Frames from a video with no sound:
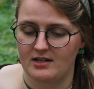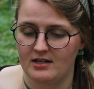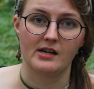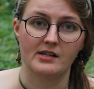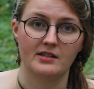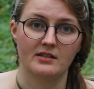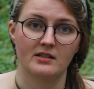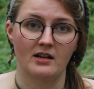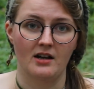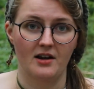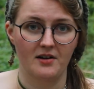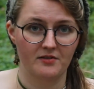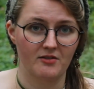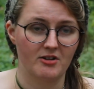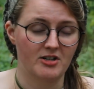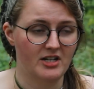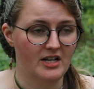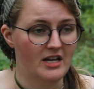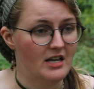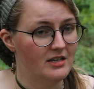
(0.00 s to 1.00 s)
as an
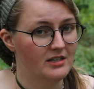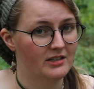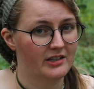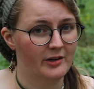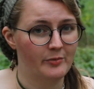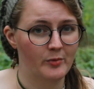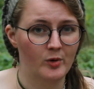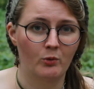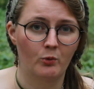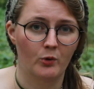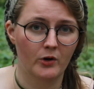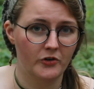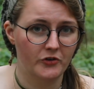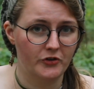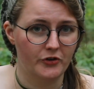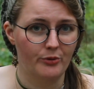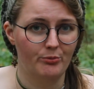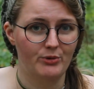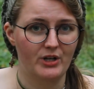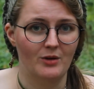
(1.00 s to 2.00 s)
everyday summer
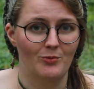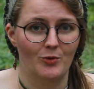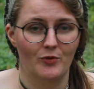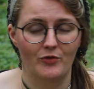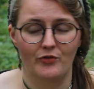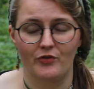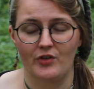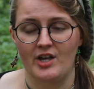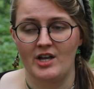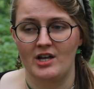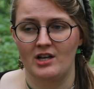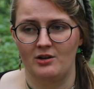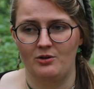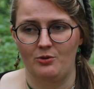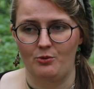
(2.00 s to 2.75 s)
wardrobe type of thing,